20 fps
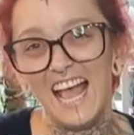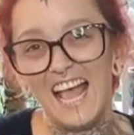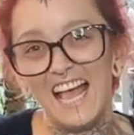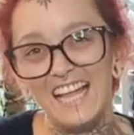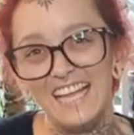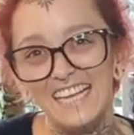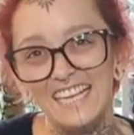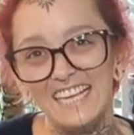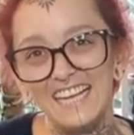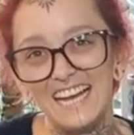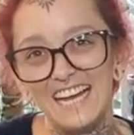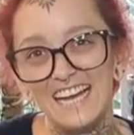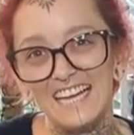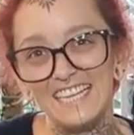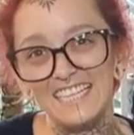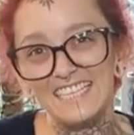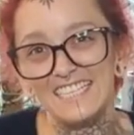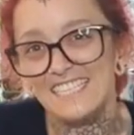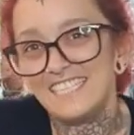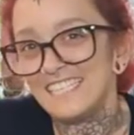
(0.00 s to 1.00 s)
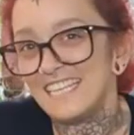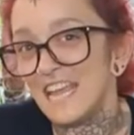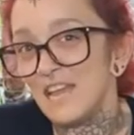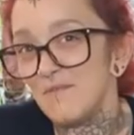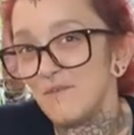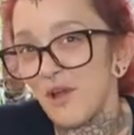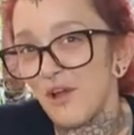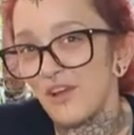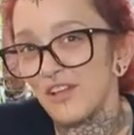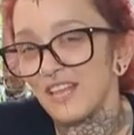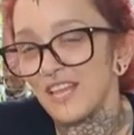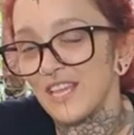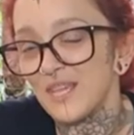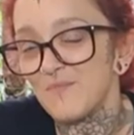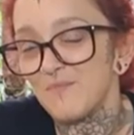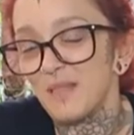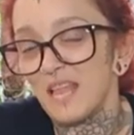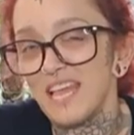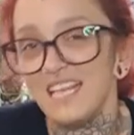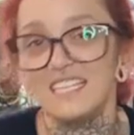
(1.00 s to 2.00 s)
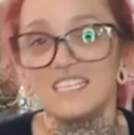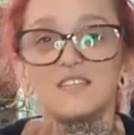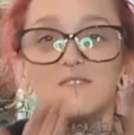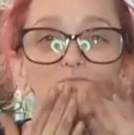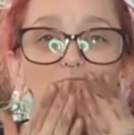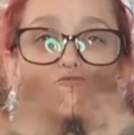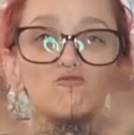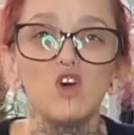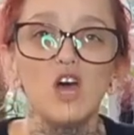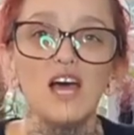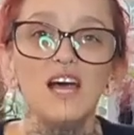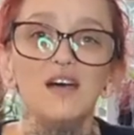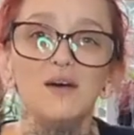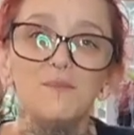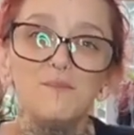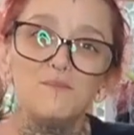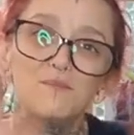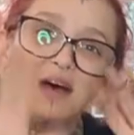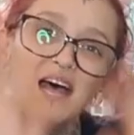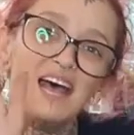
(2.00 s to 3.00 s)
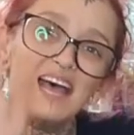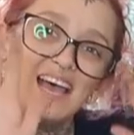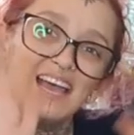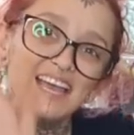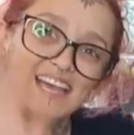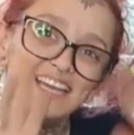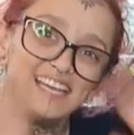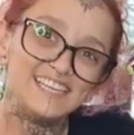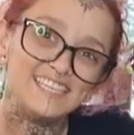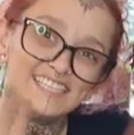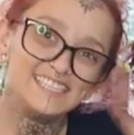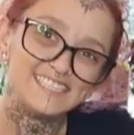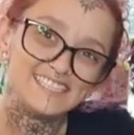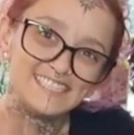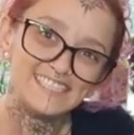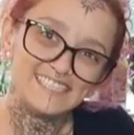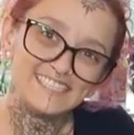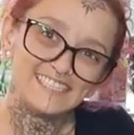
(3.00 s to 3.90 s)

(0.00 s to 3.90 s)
and uh, keep growing like your plants. Mwah. Bye.